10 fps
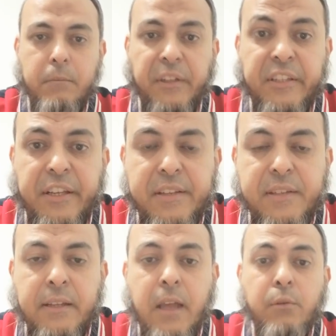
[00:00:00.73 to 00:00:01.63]
My dear
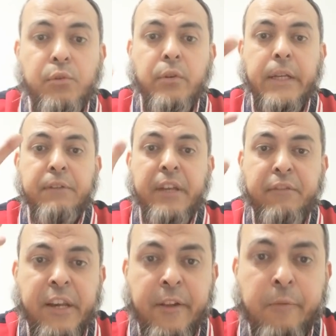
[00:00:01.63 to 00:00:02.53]
Christian, I will talk in a very,
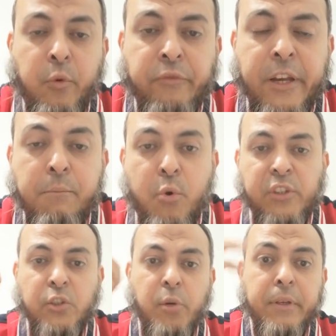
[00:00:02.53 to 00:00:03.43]
very, very
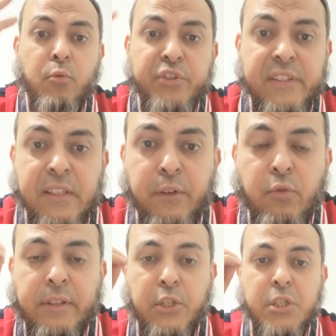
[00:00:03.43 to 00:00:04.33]
important topic. Watching this
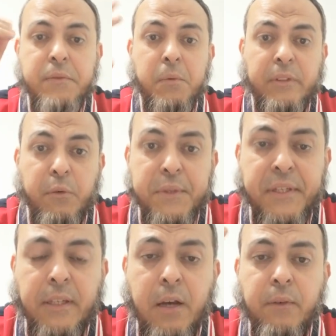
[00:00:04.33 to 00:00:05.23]
video and achieving what I will
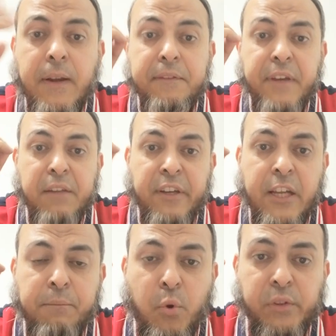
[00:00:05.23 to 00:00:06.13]
see now is very, very
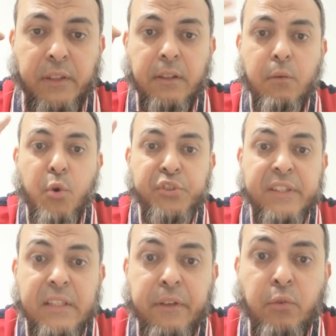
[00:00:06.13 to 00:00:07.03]
important.
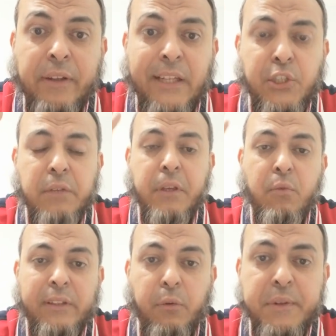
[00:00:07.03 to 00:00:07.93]
Watching this video and achieving
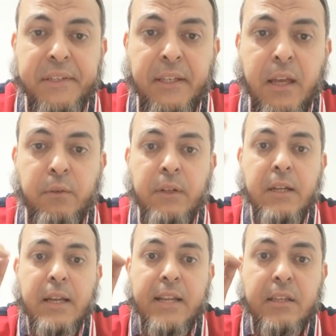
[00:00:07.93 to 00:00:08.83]
what I will see now
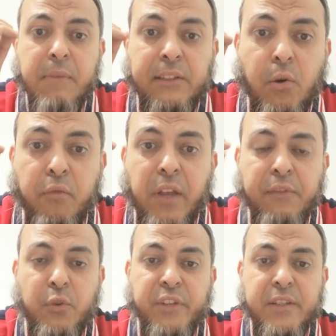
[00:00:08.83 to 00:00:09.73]
is a matter of
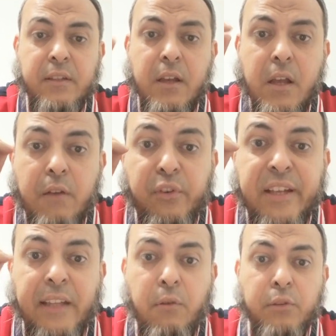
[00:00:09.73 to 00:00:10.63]
life or death. For
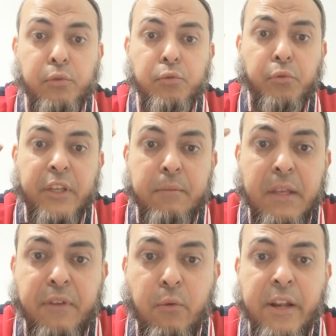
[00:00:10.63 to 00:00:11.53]
that, I want you to hear
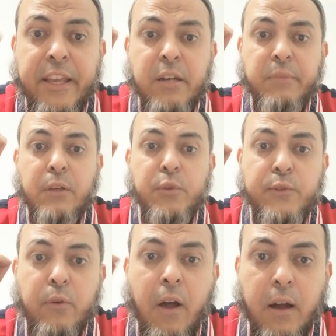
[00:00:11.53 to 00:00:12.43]
me very well. Hear me with
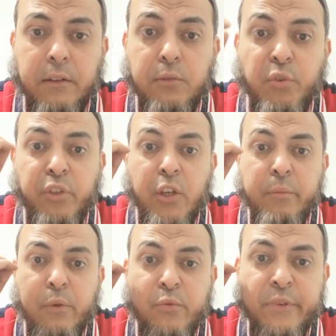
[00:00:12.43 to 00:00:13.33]
your heart. Don't hear
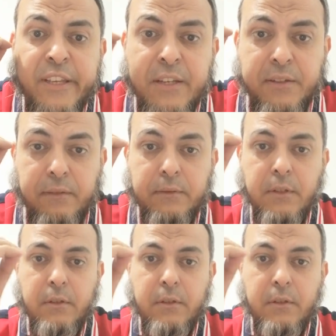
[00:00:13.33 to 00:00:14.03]
me with your ears.